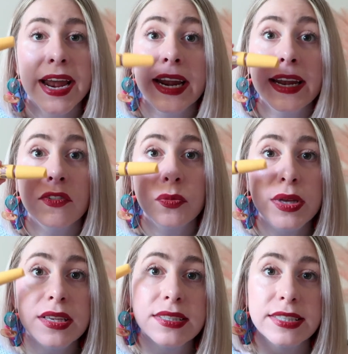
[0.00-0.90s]
It gives
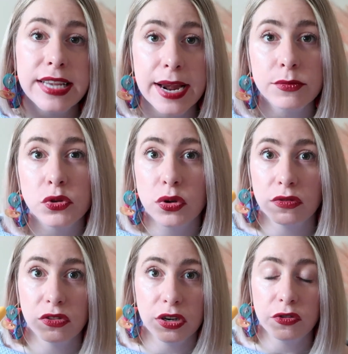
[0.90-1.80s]
me the same sort
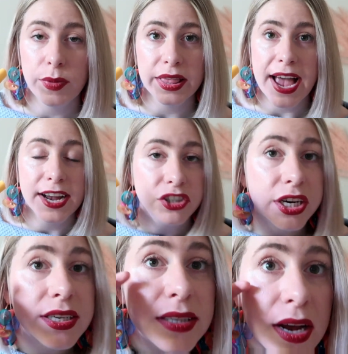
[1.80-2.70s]
of look for my
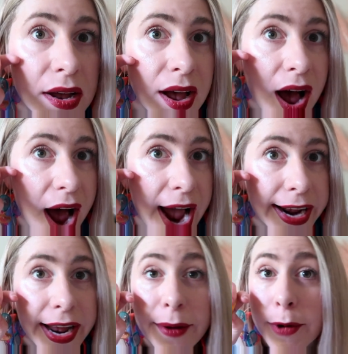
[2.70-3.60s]
lashes.
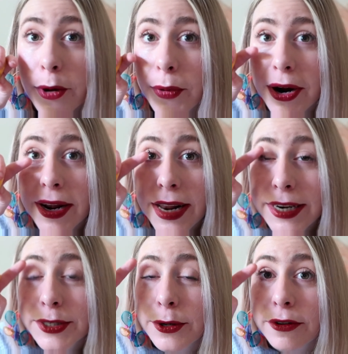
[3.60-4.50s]
I am not wearing
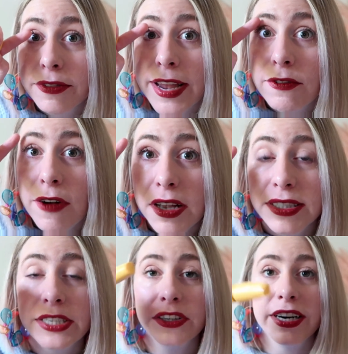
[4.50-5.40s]
any sort of like
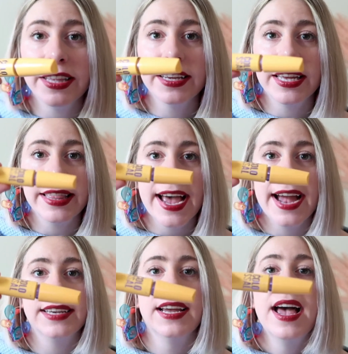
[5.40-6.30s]
falsies or anything like
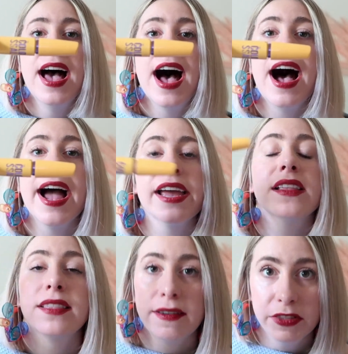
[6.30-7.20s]
that. I
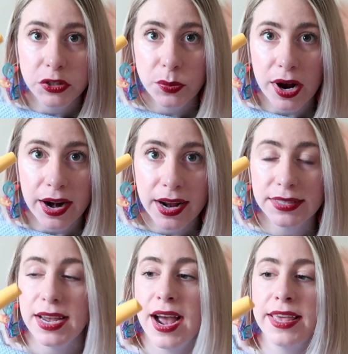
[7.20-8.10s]
love this
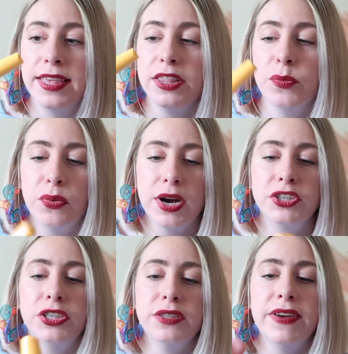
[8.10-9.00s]
product. I think the
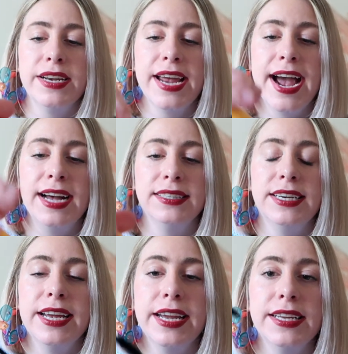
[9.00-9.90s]
brush is fantastic.